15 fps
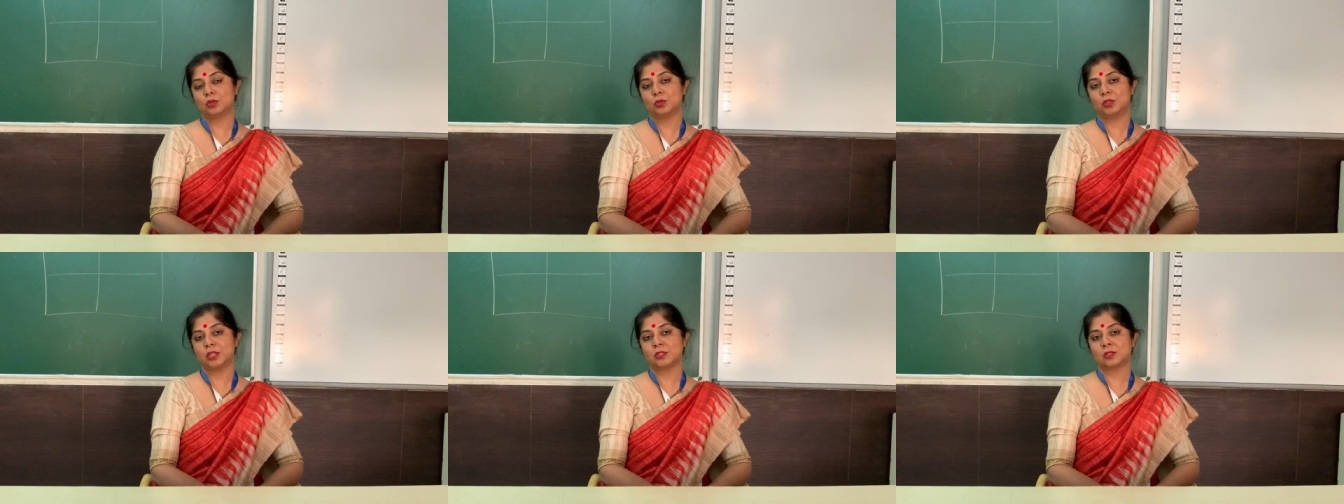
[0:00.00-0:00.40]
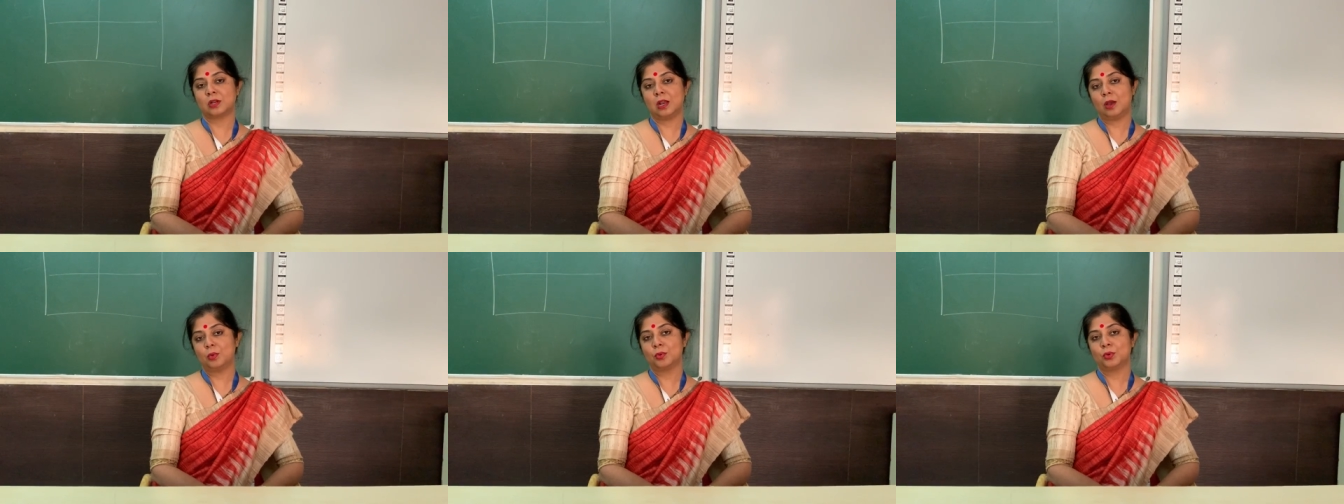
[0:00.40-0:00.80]
to this
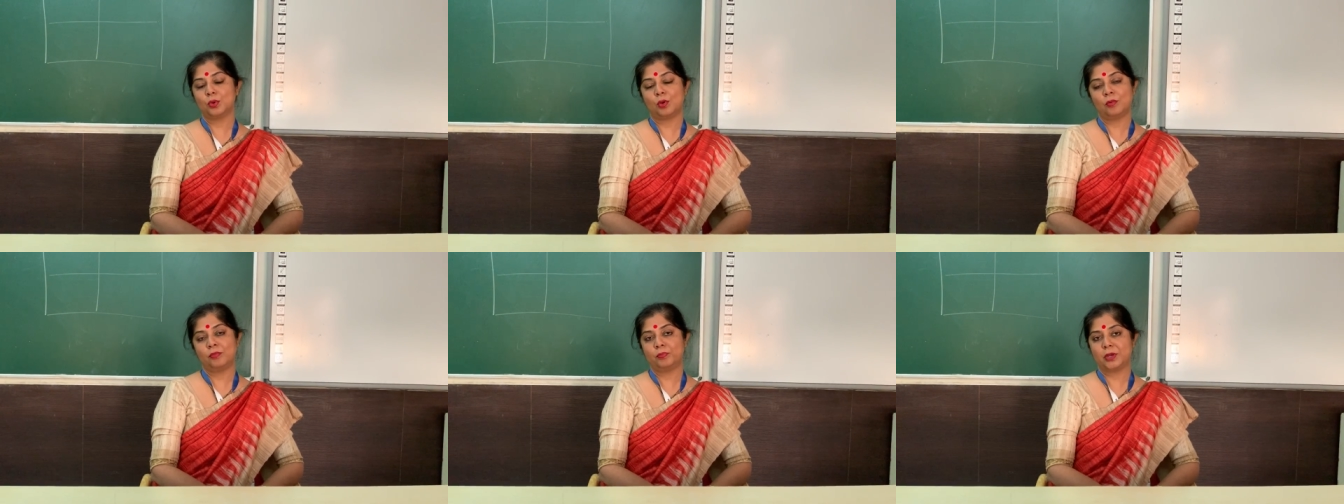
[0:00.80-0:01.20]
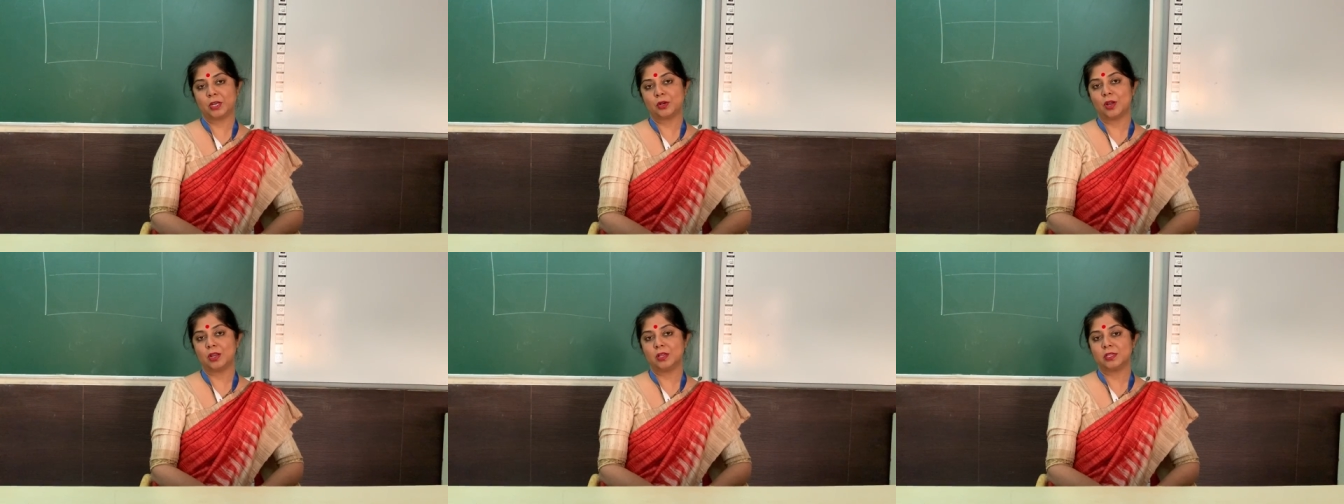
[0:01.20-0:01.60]
cloud of
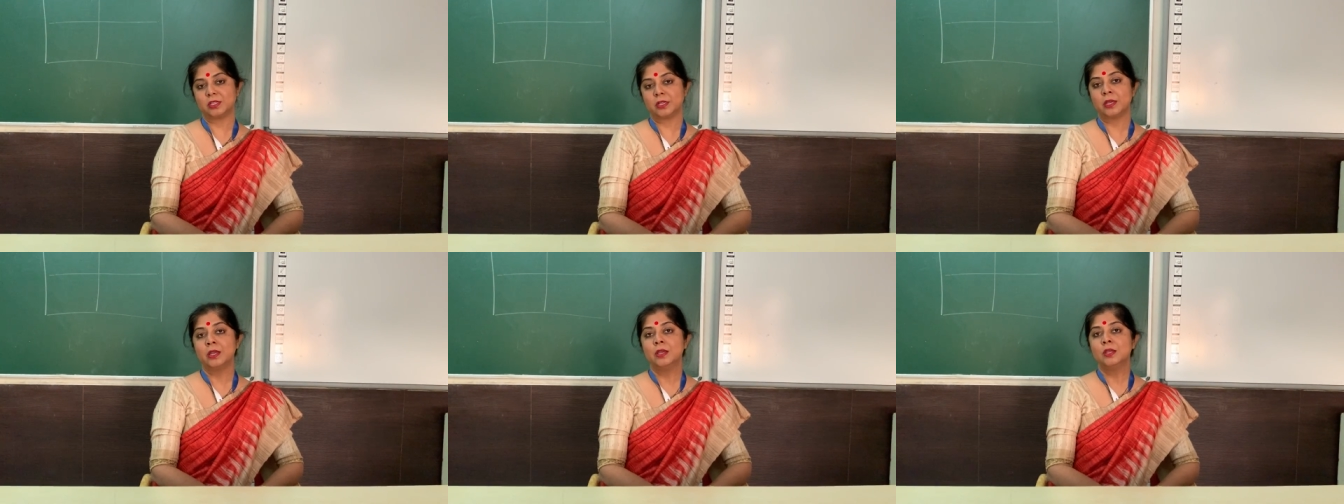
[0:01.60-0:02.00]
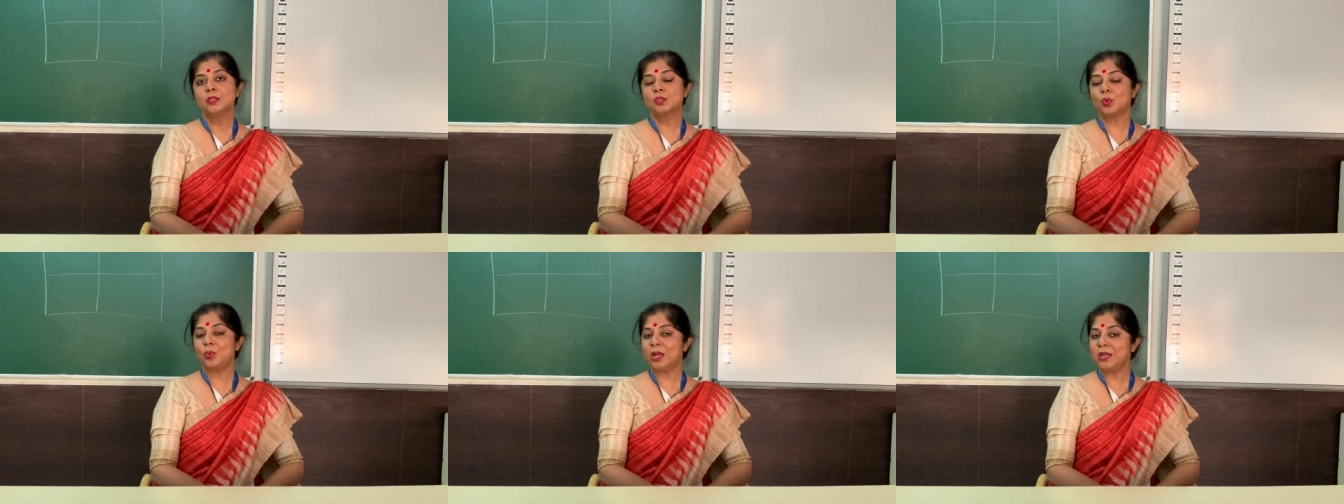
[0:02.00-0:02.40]
technology
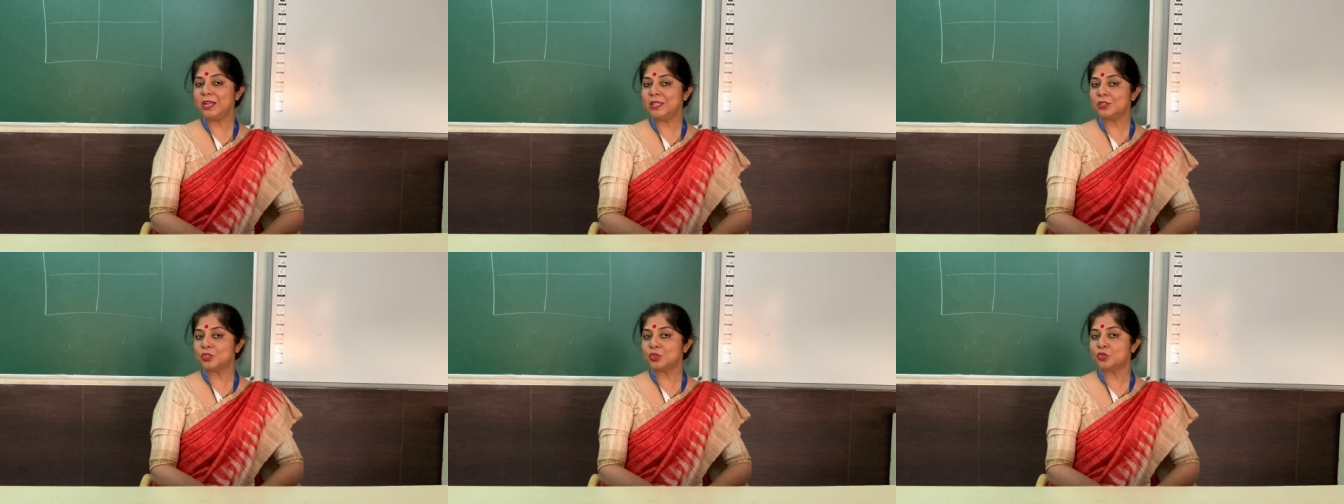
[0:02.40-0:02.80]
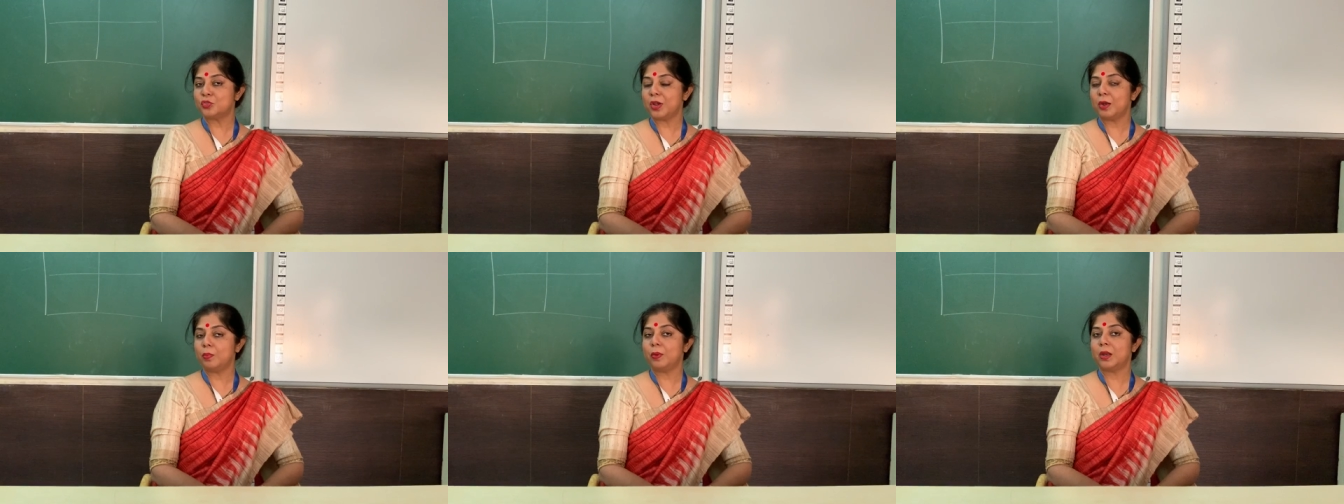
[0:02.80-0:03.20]
so one needs to
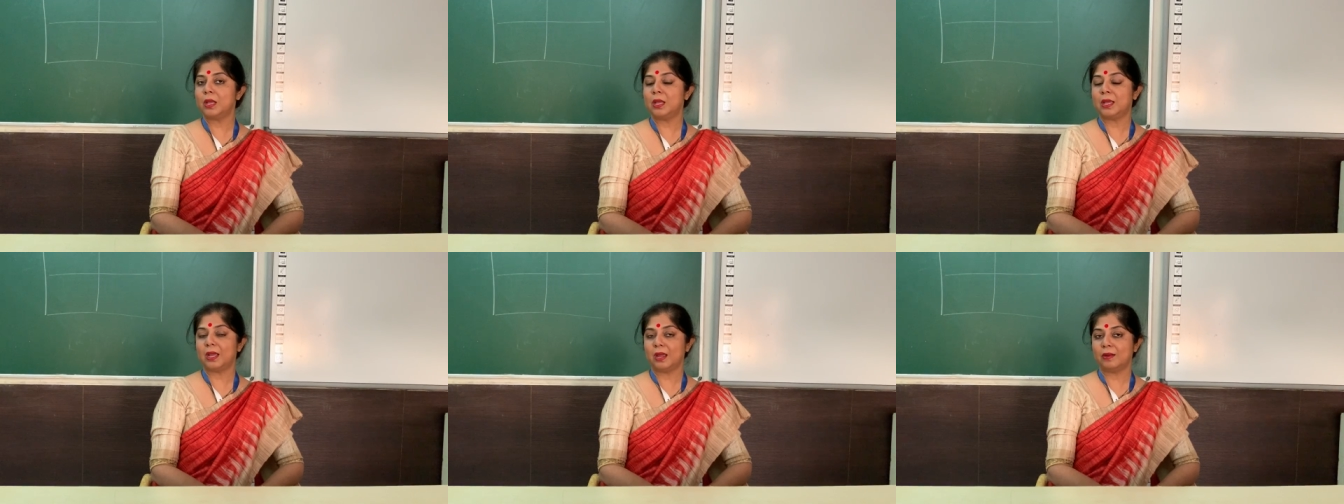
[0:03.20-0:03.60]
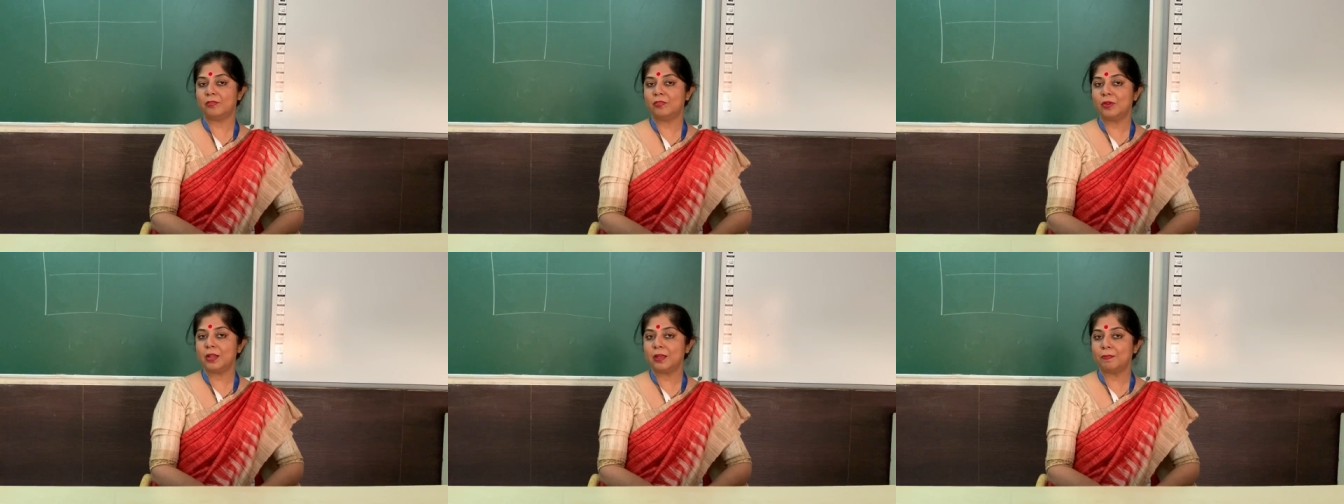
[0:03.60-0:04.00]
tread very
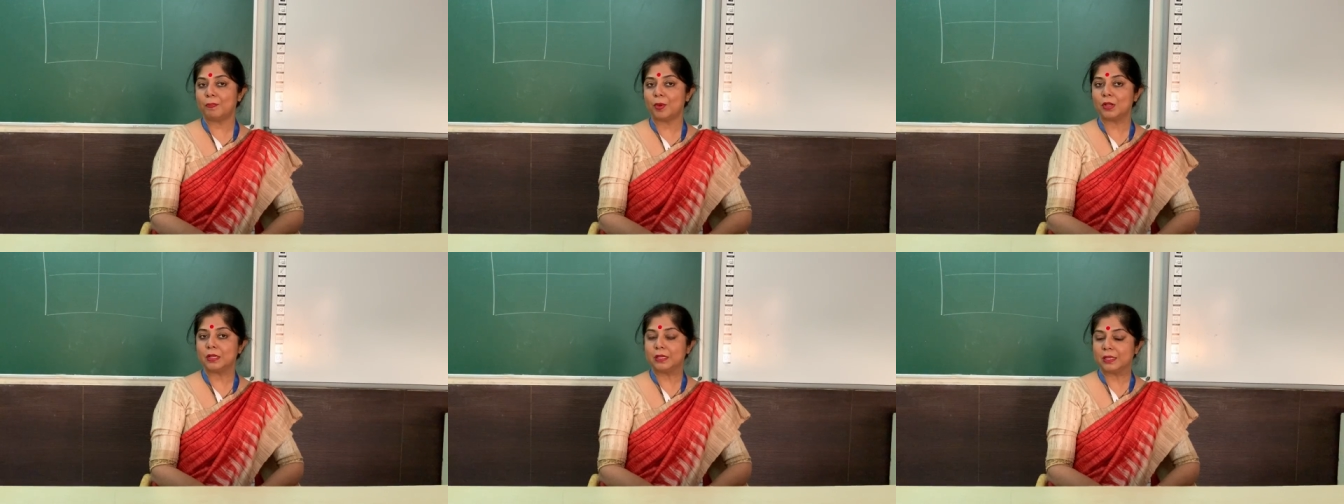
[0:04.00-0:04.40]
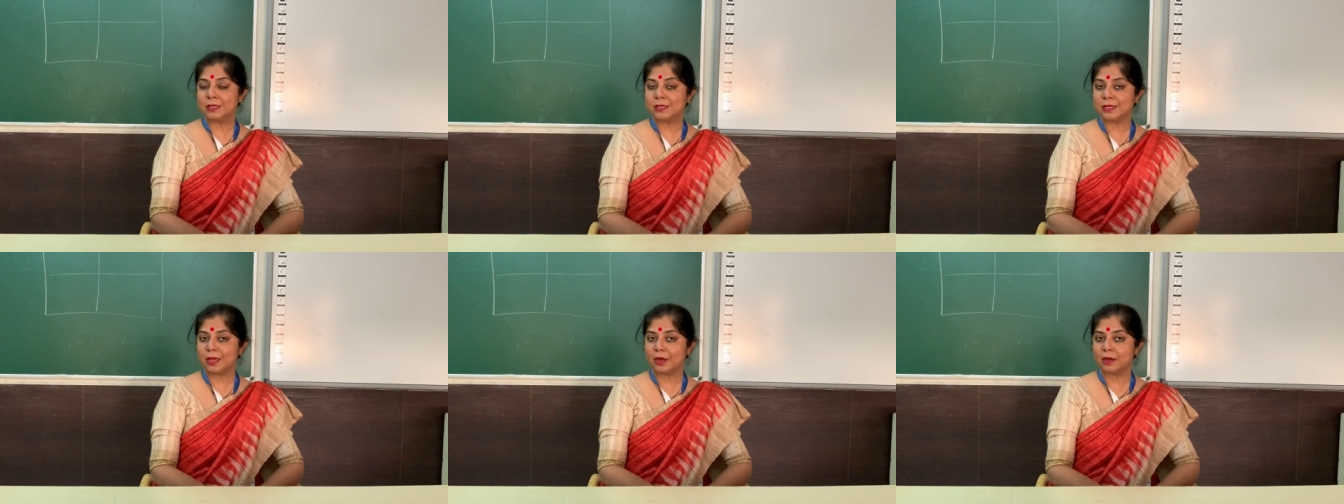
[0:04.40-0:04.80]
carefully upon
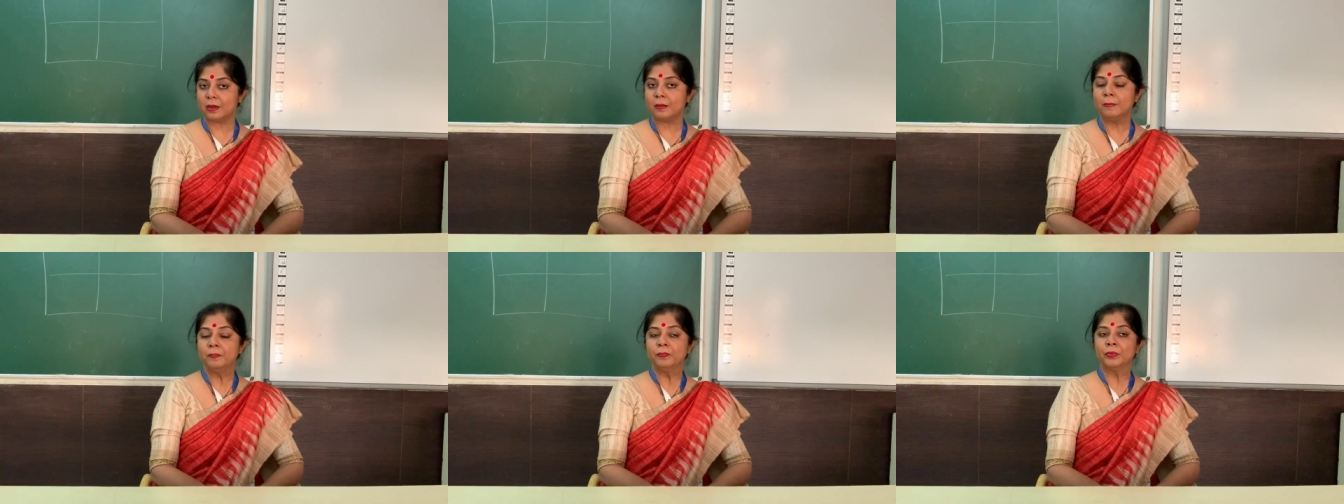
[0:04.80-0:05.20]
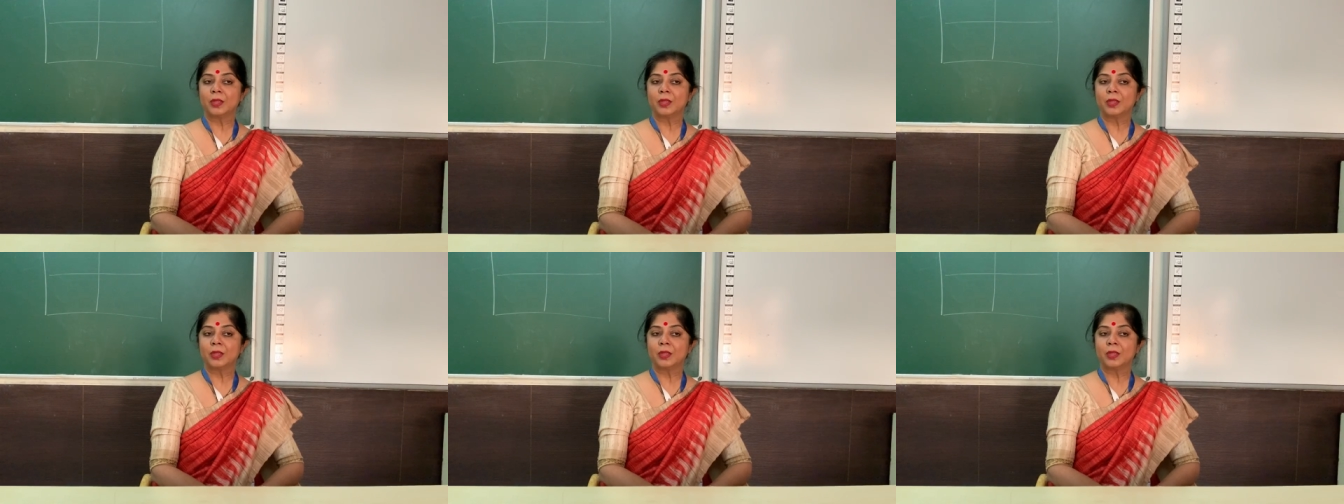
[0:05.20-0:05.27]
this area